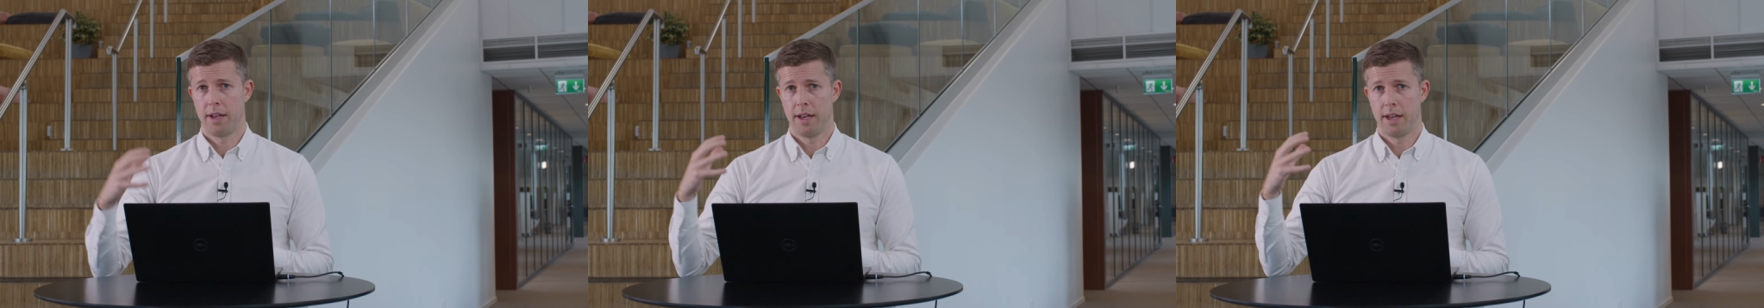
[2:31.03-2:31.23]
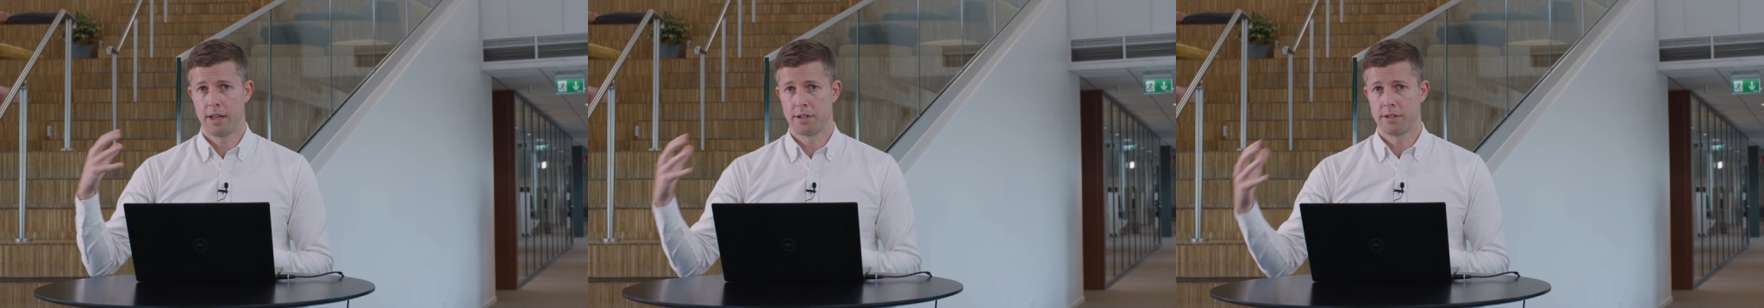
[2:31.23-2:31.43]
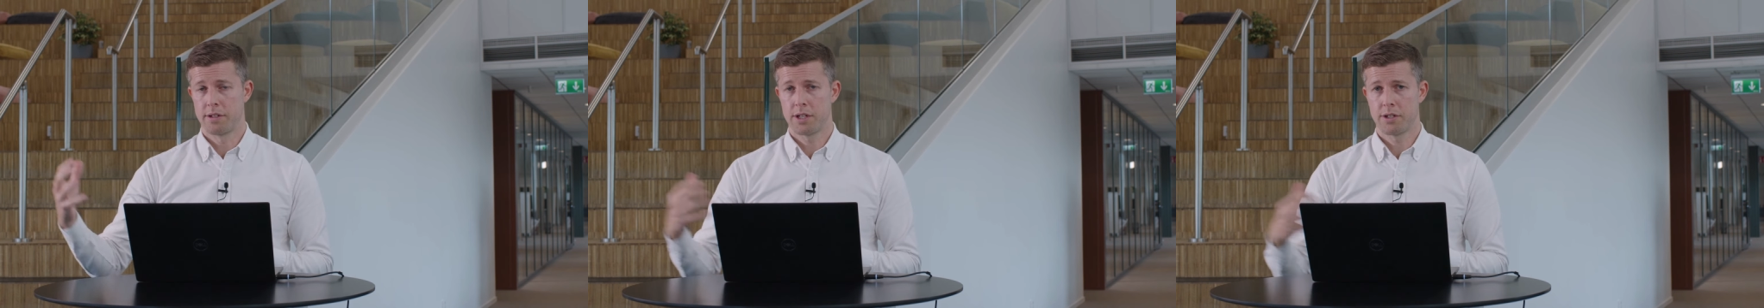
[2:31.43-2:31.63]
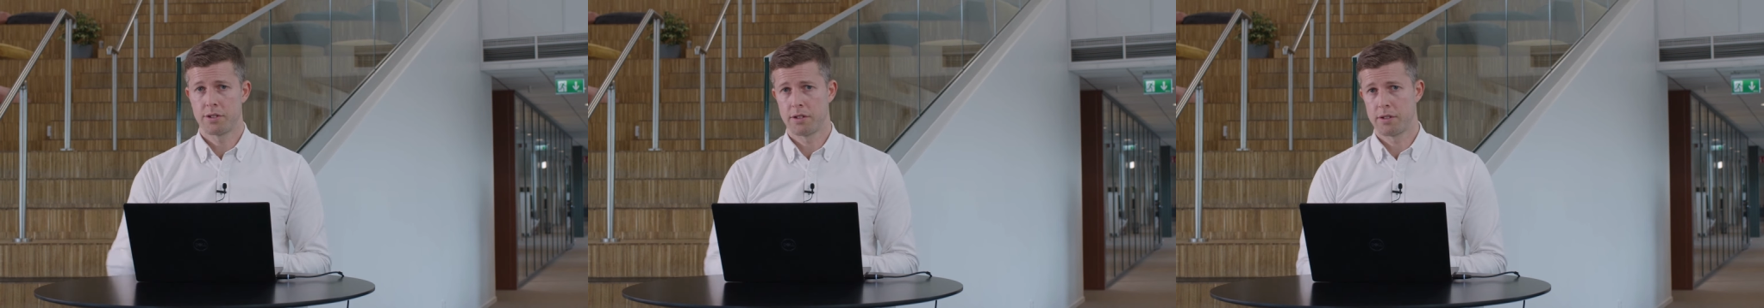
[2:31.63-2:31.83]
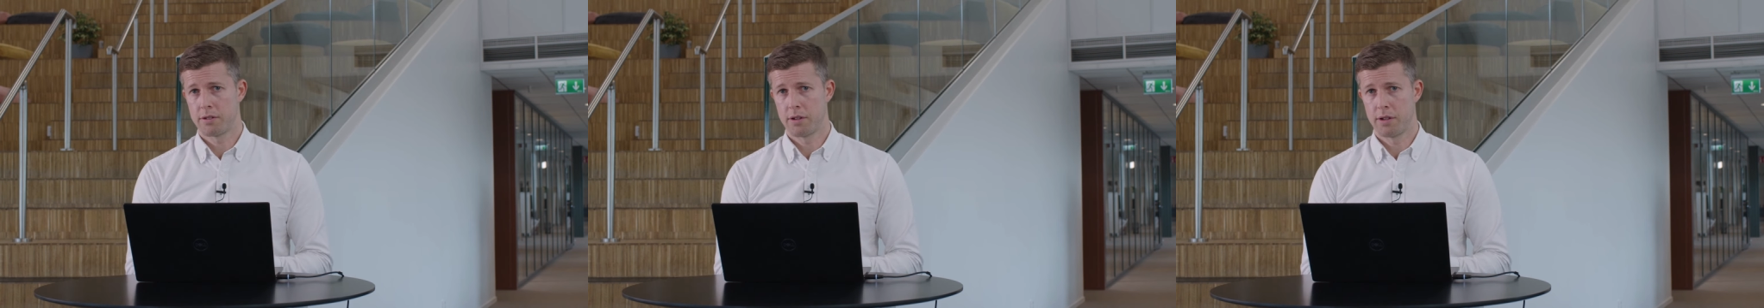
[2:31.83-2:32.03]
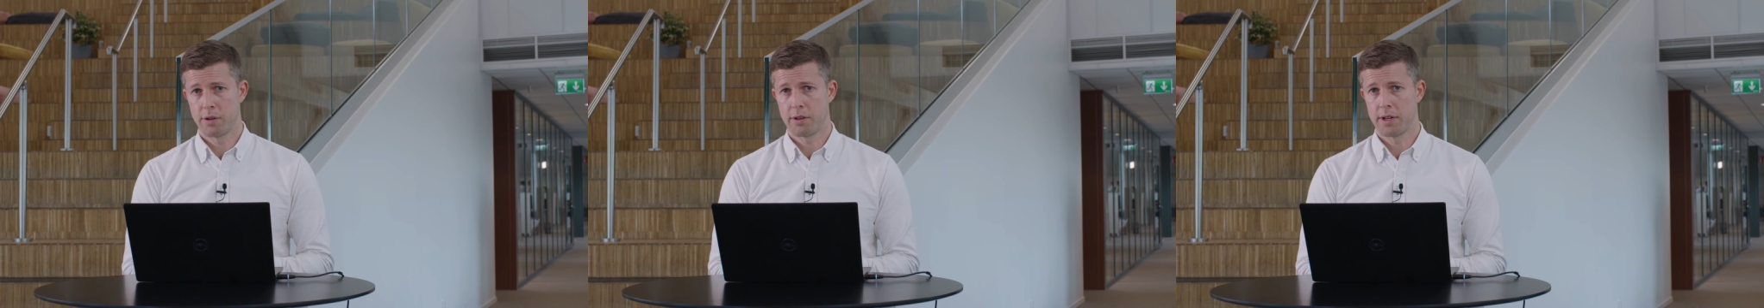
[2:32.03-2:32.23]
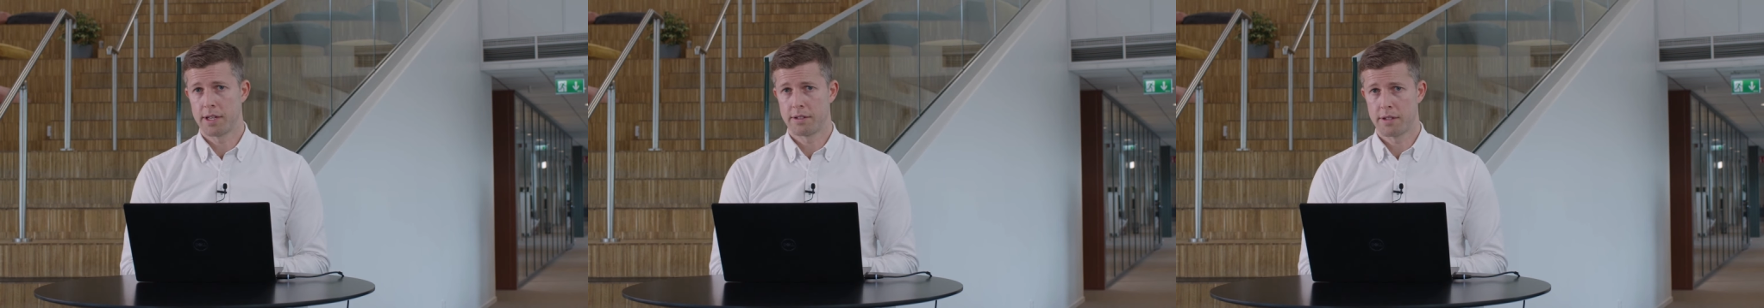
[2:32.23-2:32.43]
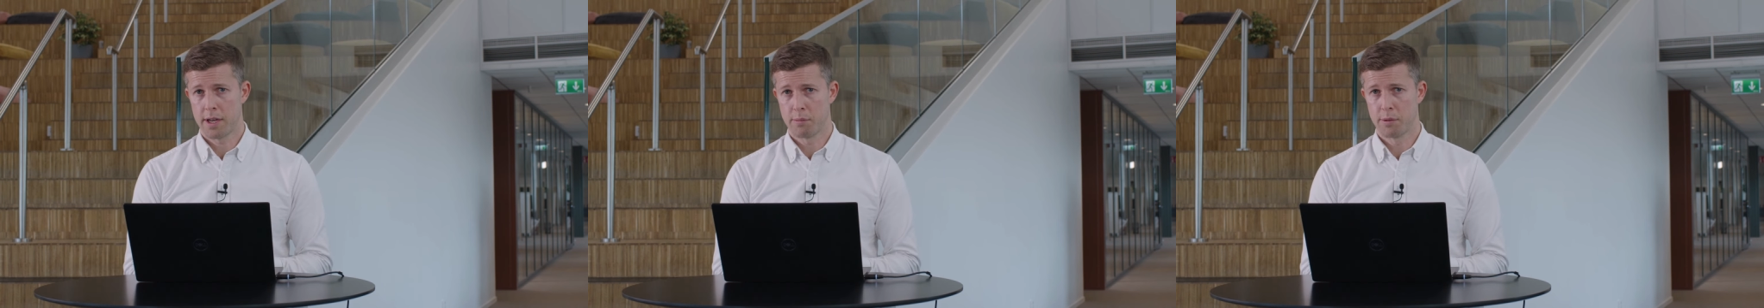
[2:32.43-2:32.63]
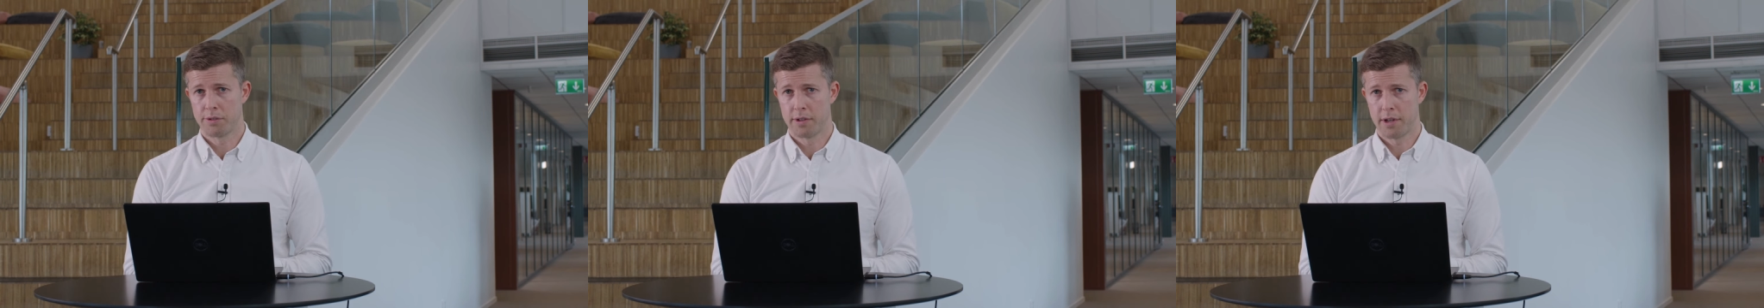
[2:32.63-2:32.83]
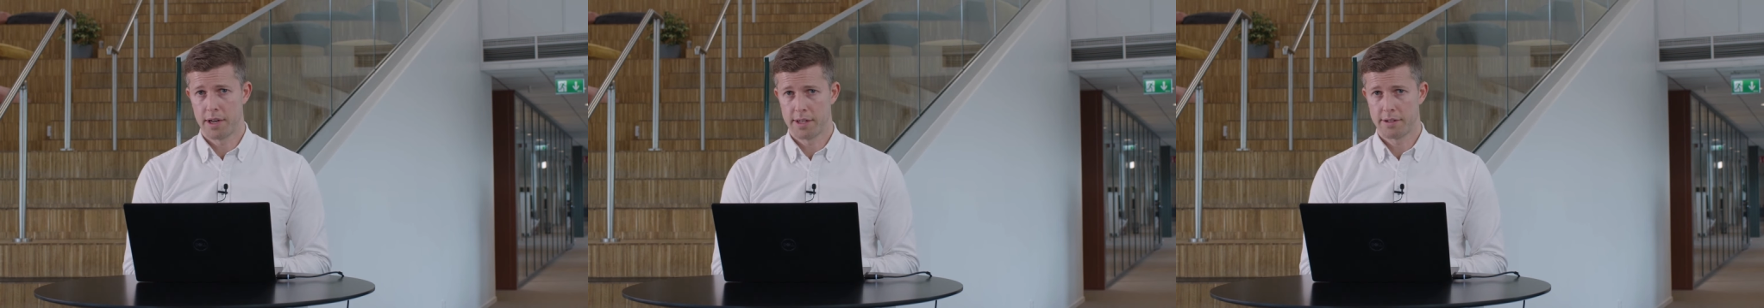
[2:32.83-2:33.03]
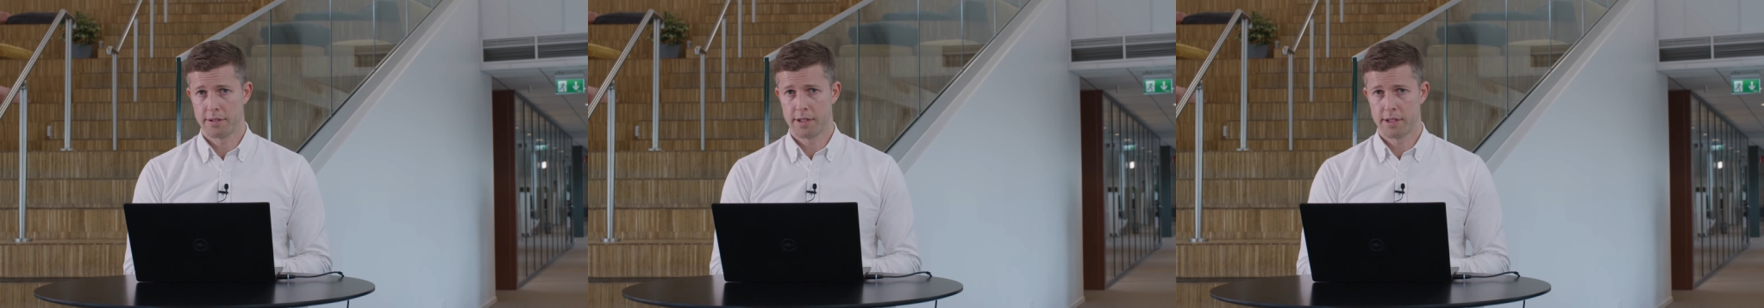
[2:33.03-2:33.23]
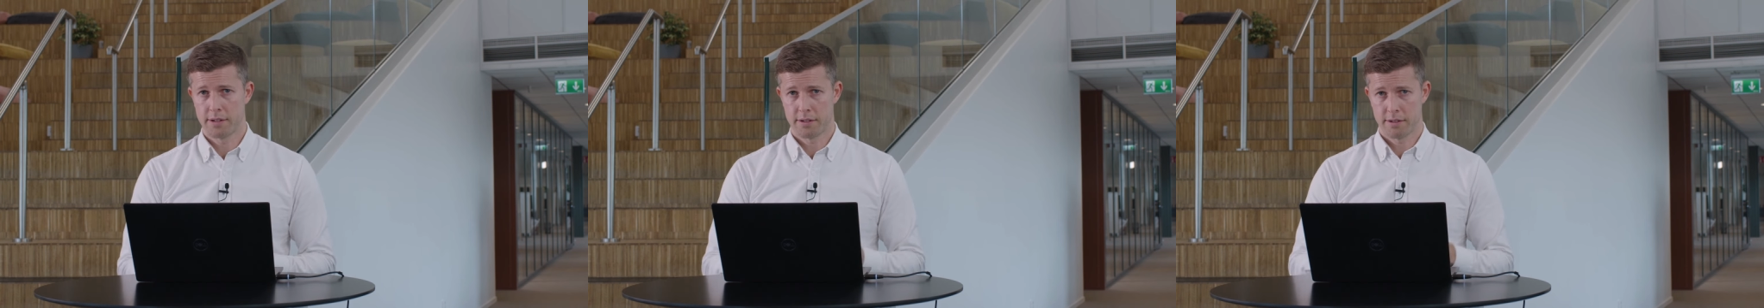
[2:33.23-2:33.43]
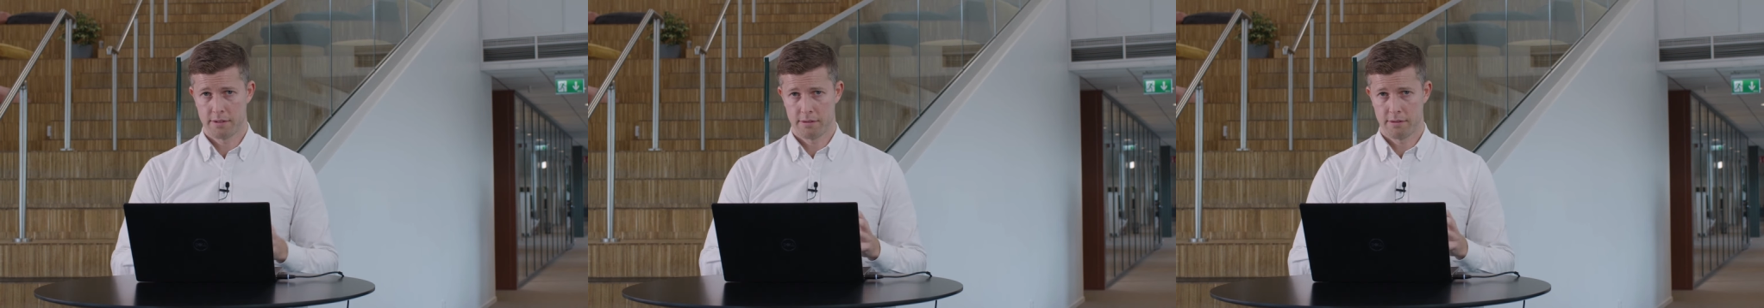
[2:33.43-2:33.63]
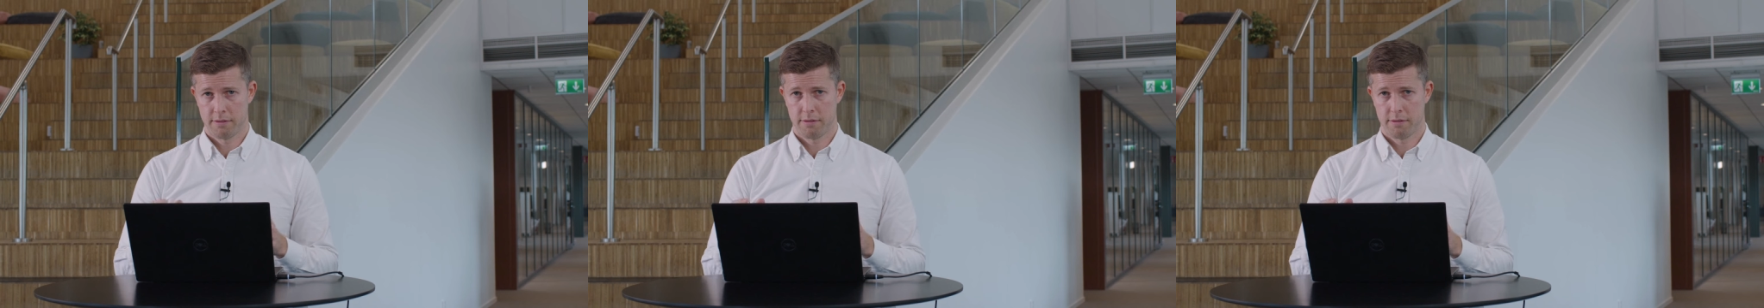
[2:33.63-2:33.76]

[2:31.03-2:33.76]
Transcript: in addition to looking at tables and listings